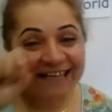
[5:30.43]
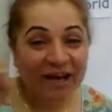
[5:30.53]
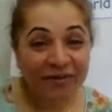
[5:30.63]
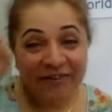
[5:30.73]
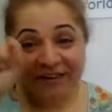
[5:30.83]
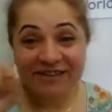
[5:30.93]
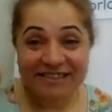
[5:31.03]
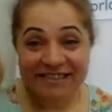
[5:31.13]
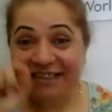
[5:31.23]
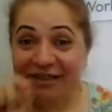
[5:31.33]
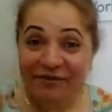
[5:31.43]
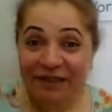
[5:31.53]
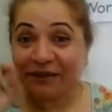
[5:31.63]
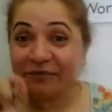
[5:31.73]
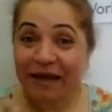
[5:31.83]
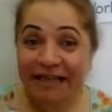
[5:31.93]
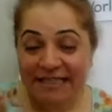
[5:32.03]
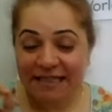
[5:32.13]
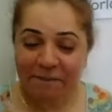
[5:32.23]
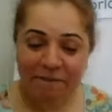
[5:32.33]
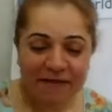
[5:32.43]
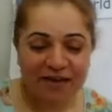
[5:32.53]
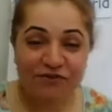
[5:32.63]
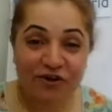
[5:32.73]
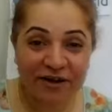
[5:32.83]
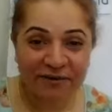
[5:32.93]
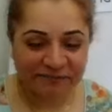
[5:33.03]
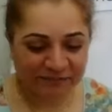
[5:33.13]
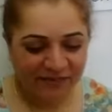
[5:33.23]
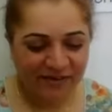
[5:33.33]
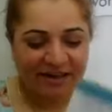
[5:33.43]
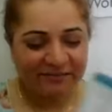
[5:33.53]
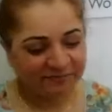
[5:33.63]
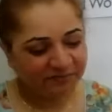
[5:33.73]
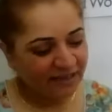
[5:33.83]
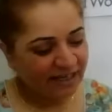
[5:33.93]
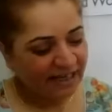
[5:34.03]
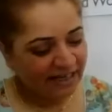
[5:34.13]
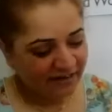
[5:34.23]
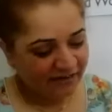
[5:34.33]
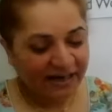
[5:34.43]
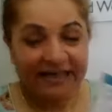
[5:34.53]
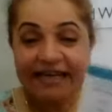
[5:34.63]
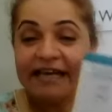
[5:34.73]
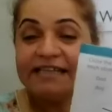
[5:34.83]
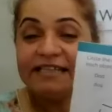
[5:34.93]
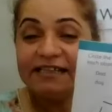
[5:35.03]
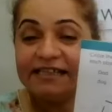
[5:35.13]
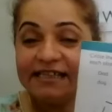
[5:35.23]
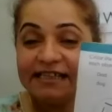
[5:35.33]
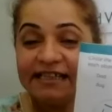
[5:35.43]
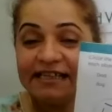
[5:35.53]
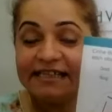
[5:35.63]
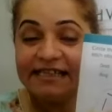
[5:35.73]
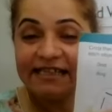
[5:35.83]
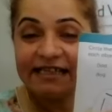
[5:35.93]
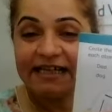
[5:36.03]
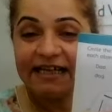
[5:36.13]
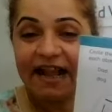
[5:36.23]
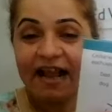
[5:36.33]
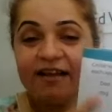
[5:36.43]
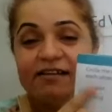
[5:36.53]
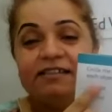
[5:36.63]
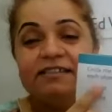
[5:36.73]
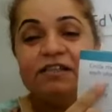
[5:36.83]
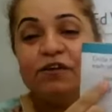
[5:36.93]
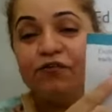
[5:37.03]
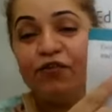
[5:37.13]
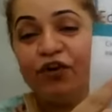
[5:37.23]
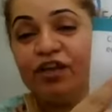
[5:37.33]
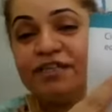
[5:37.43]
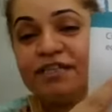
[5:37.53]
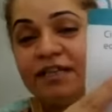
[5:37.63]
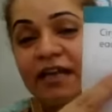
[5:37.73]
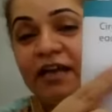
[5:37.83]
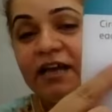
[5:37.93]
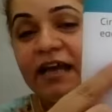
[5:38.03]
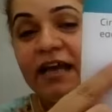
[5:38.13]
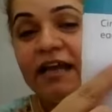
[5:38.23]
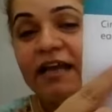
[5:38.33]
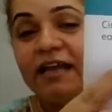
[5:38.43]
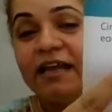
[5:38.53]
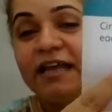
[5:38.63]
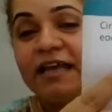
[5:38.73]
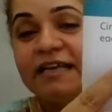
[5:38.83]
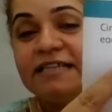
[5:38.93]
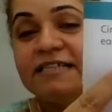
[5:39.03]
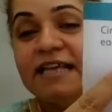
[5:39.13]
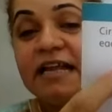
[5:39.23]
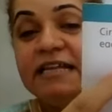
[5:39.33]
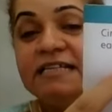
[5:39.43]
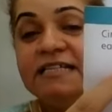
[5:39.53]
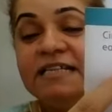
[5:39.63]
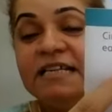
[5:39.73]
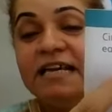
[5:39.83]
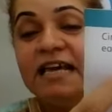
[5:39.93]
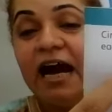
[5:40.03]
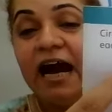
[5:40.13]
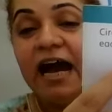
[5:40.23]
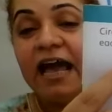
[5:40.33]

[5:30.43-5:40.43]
How are we going to circle without the pencil? Sorry. Okay. Right, so D. So the first is D-A-D.